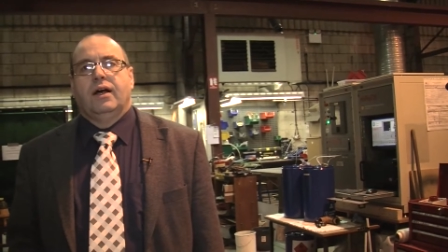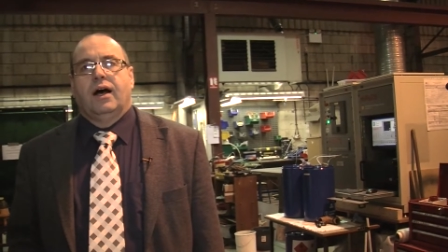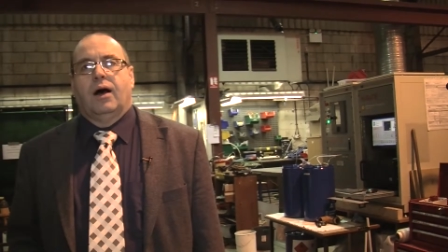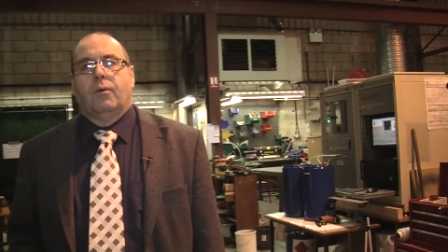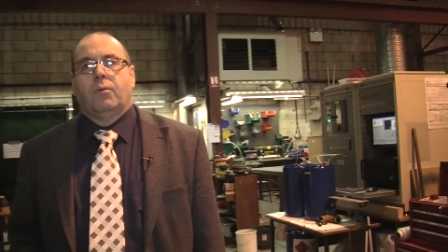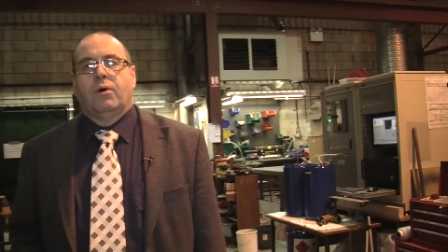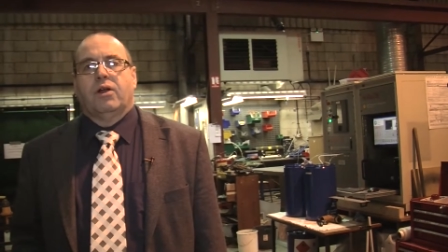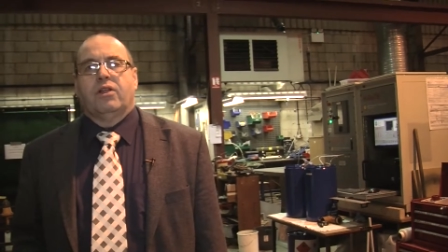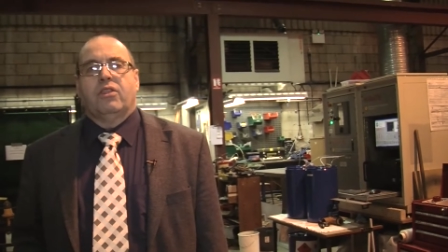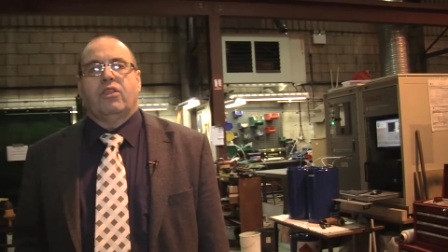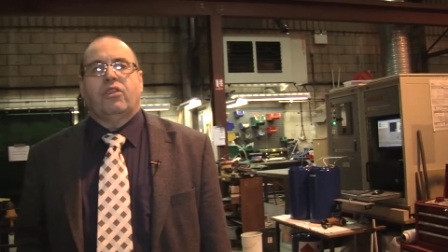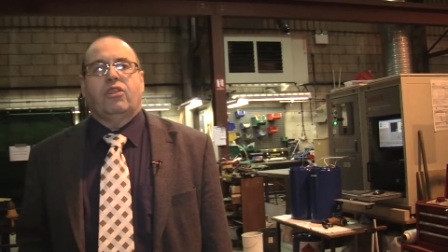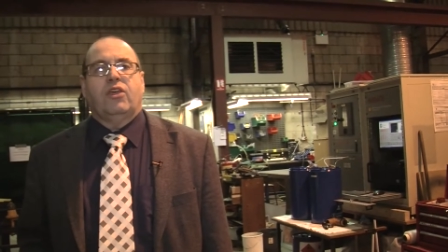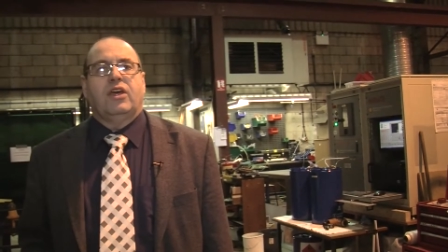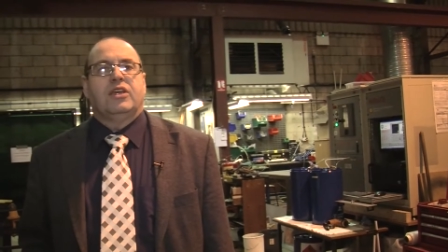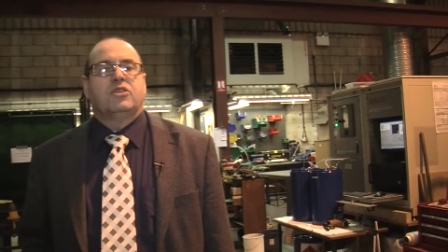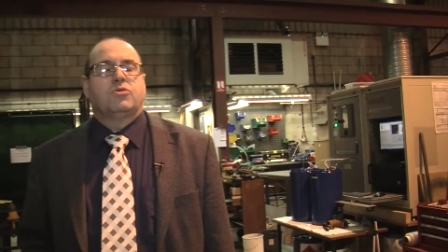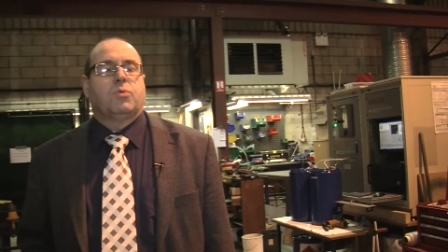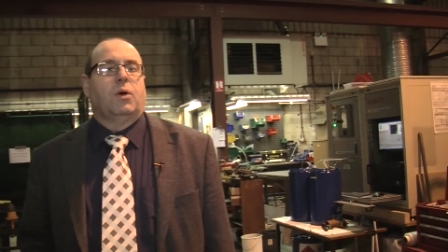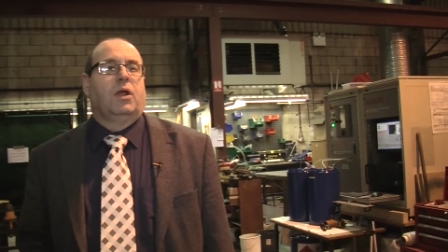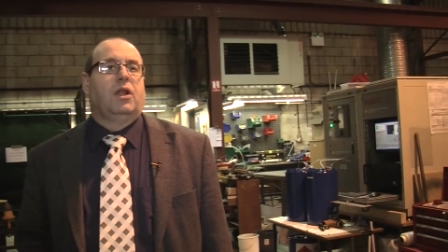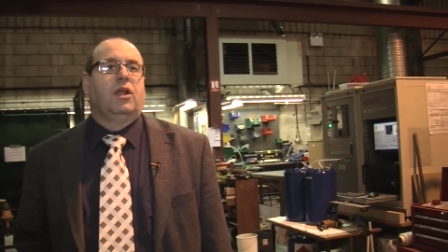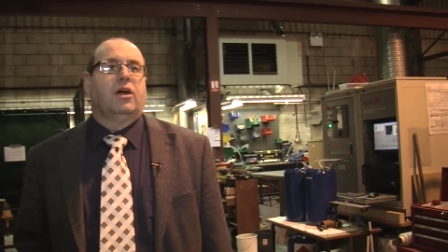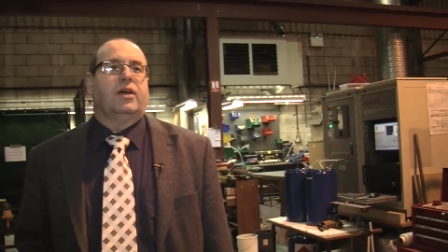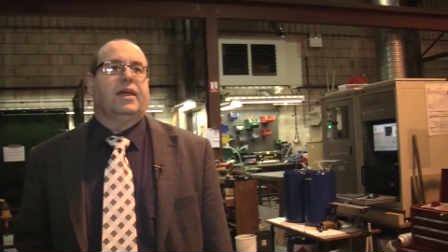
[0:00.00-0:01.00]
And one of the
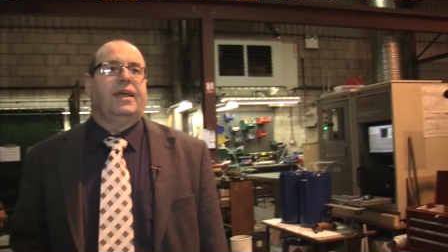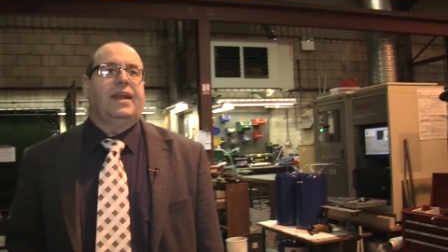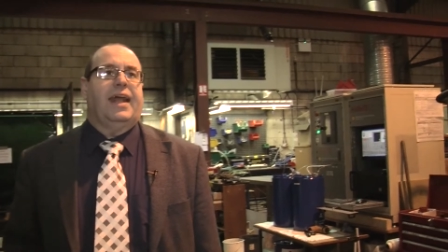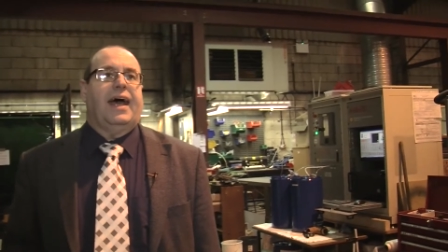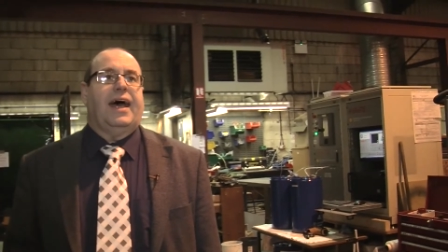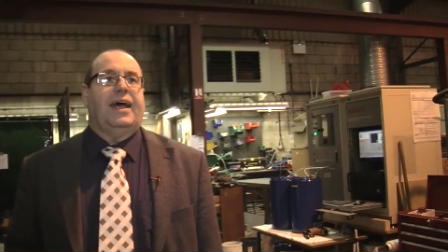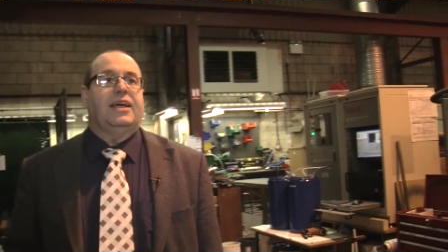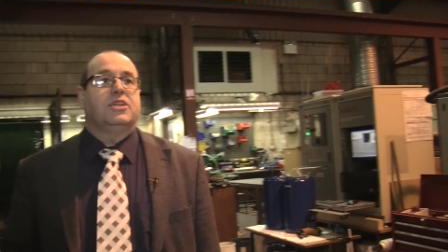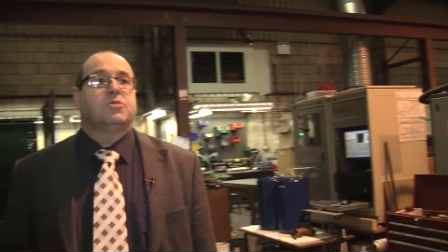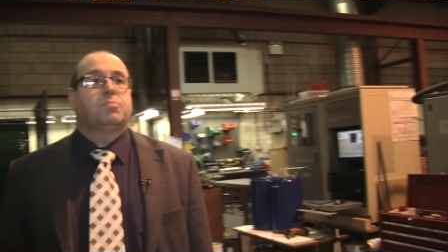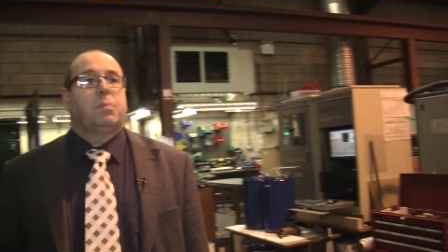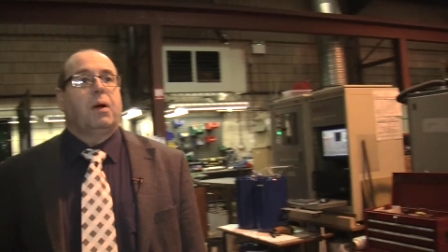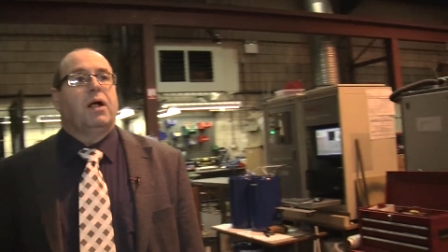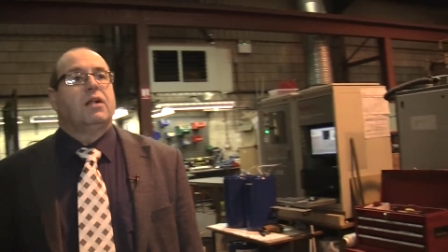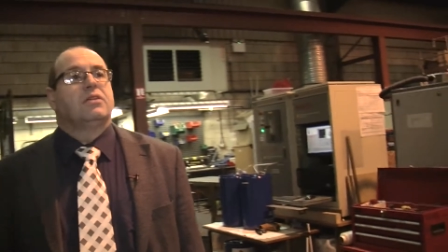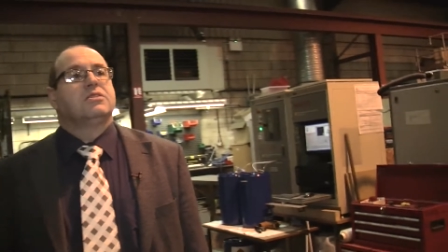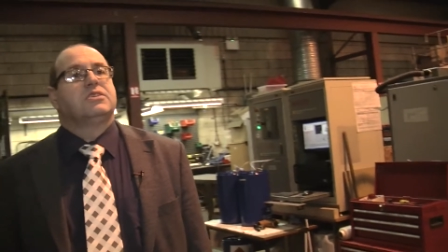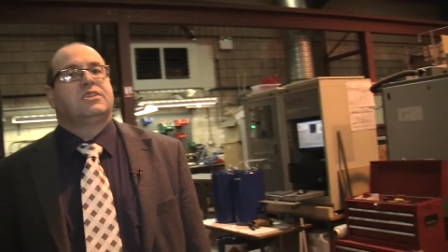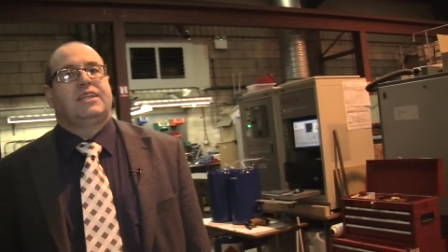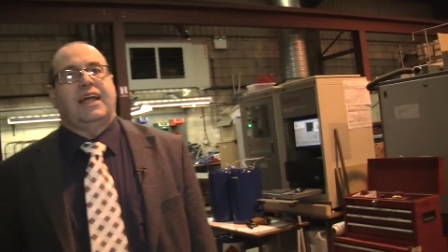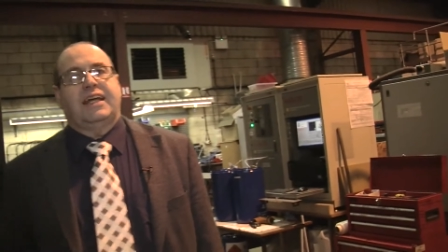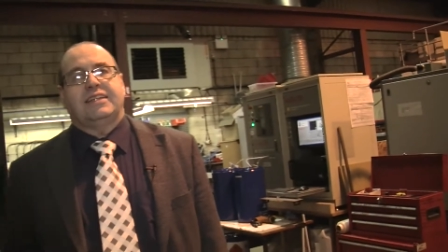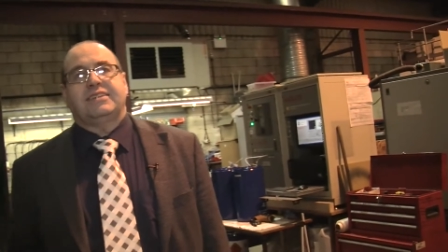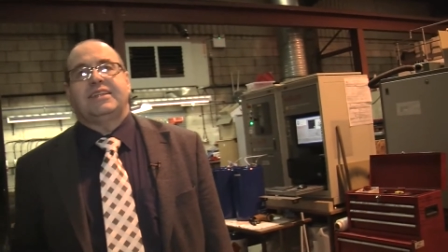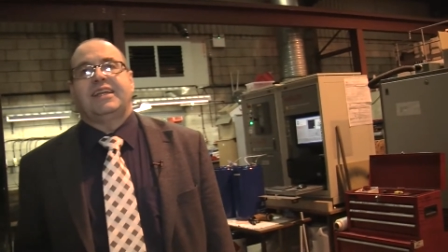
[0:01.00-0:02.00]
things we're looking at is
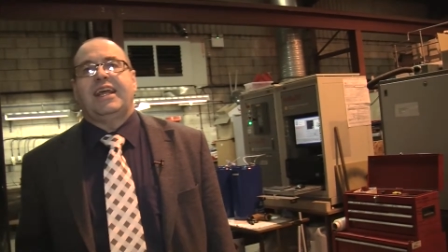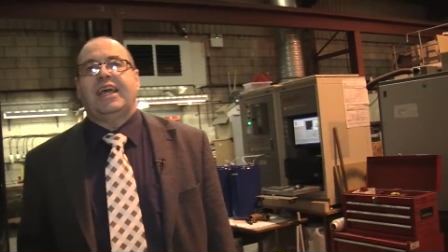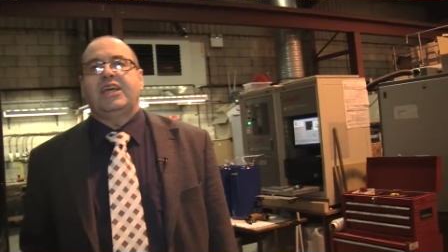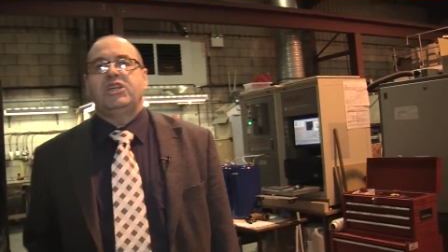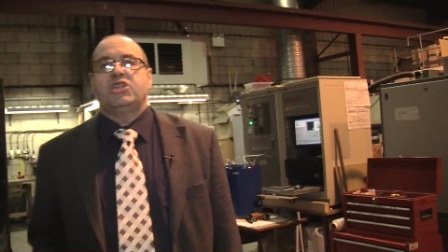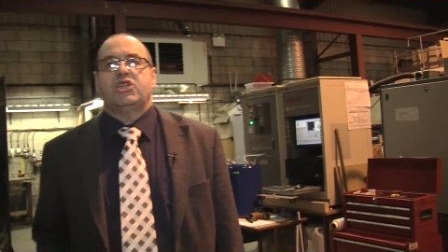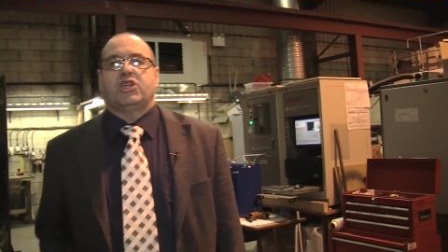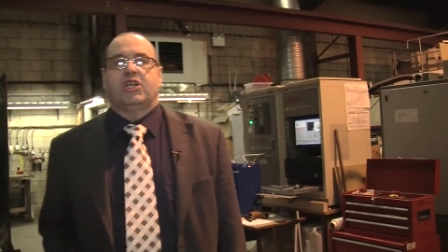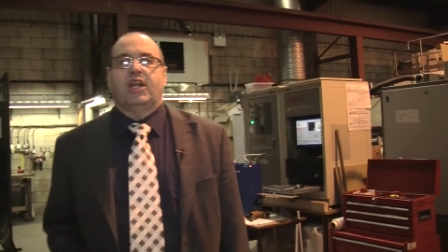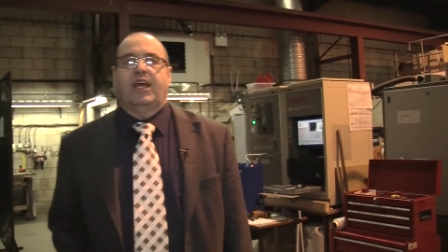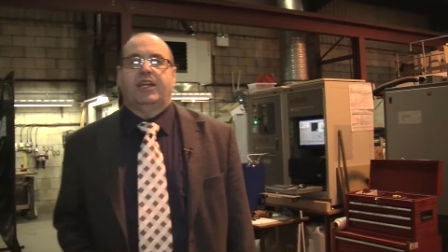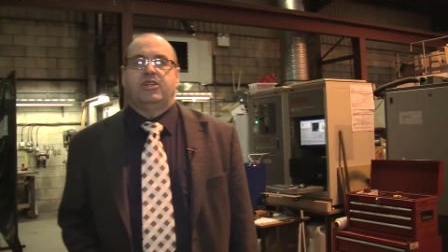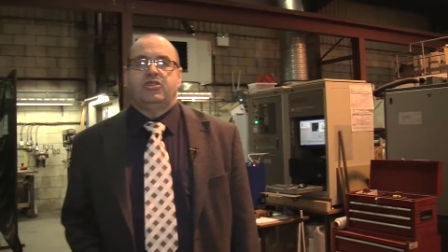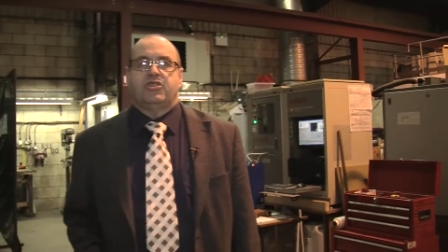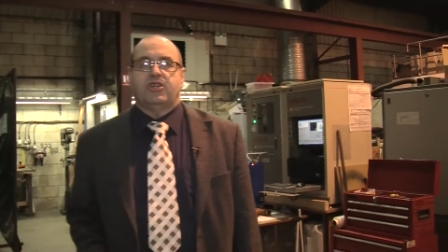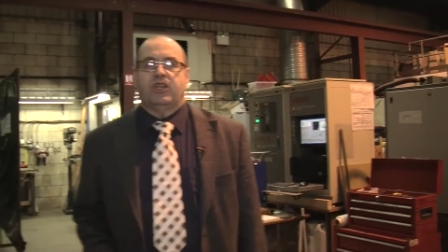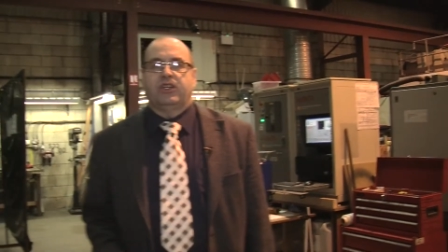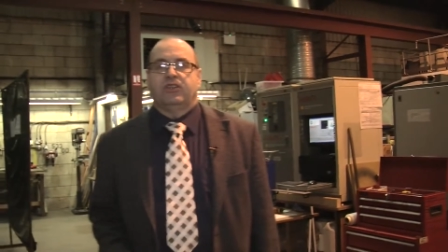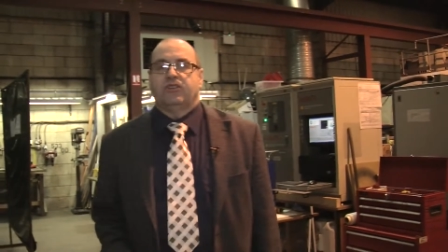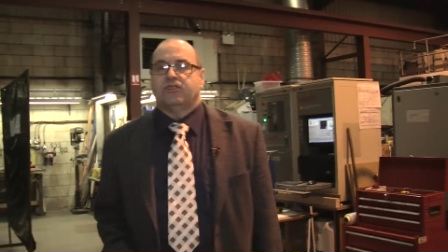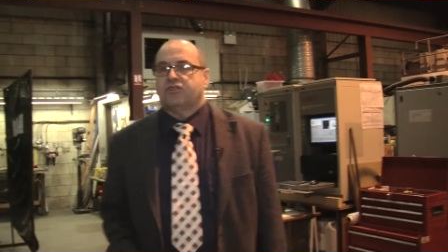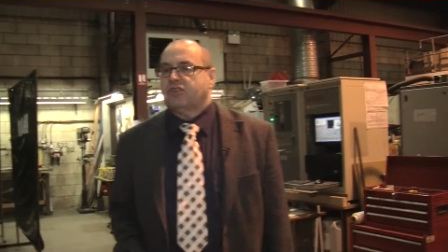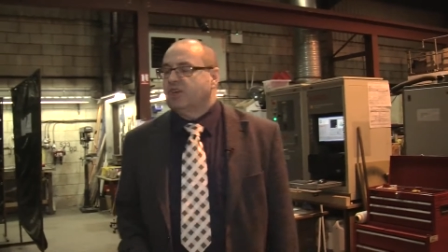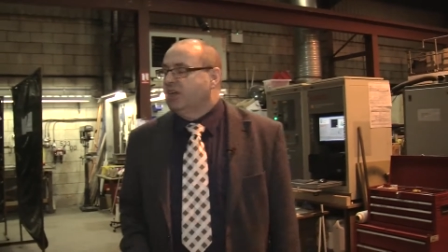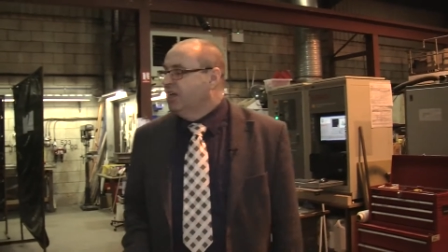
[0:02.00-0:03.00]
pulse detonation
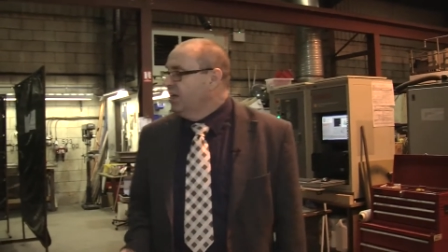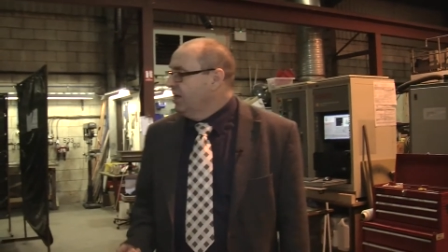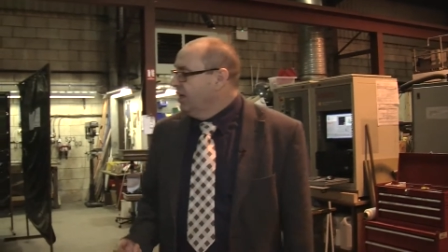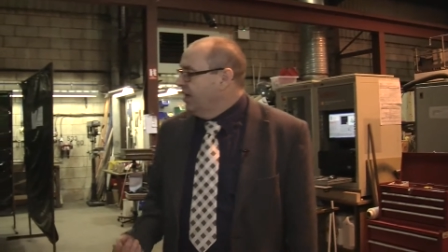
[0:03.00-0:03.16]
engines.